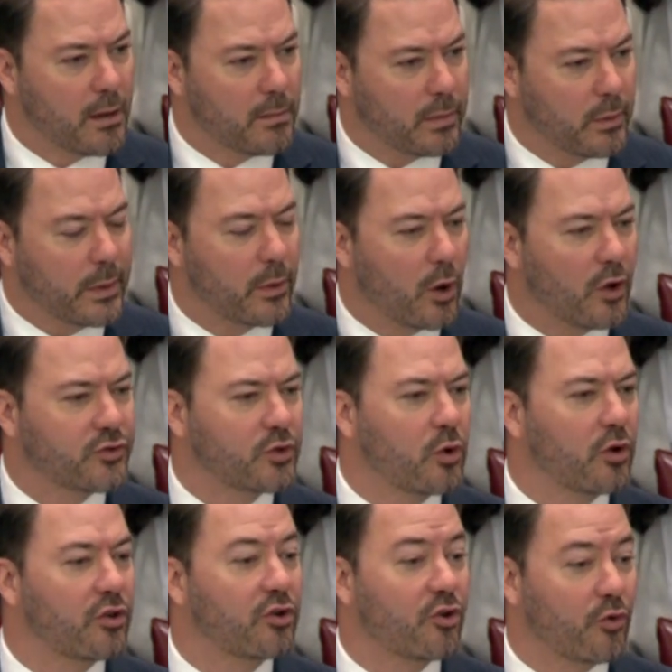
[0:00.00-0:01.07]
But we would also go
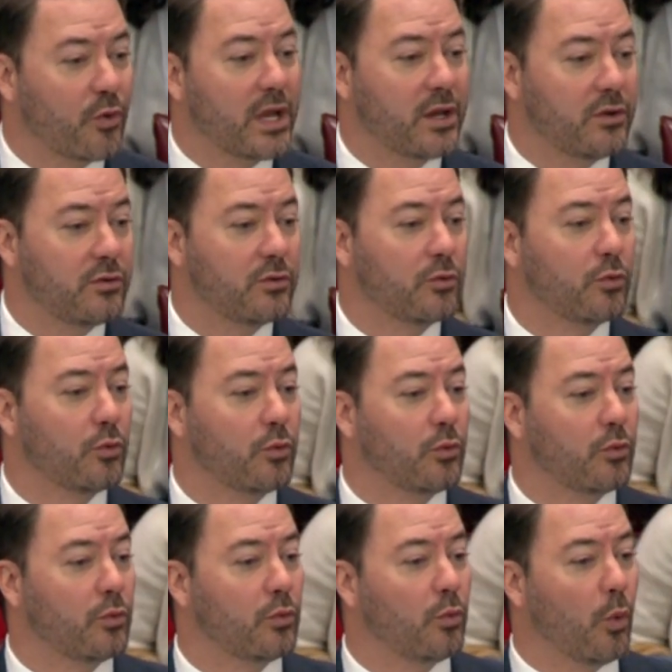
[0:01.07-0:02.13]
to the Korean
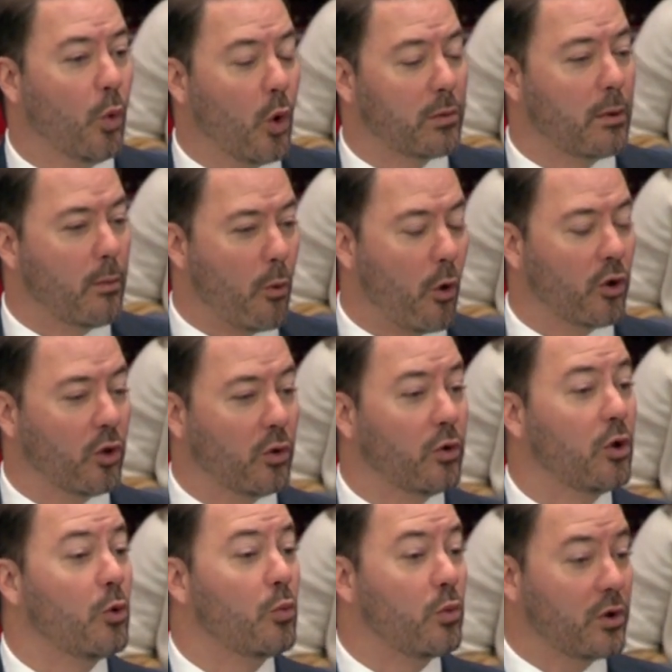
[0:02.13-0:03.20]
War Memorial,
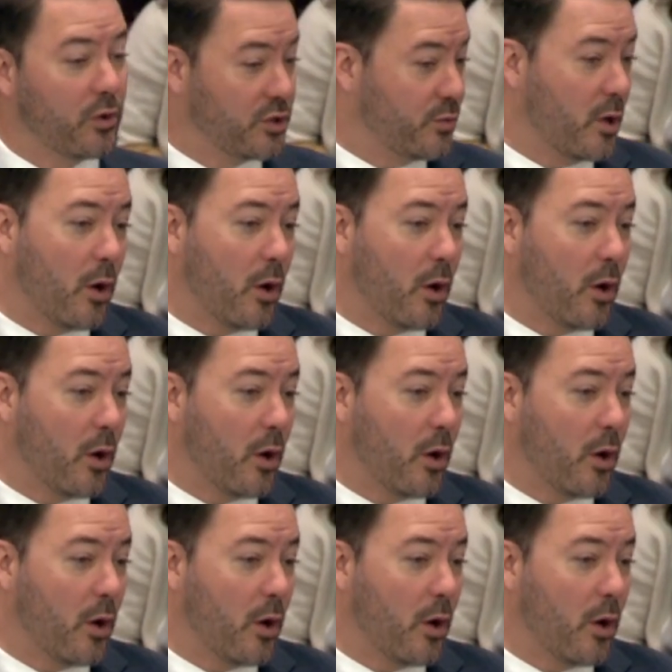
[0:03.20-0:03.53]
because we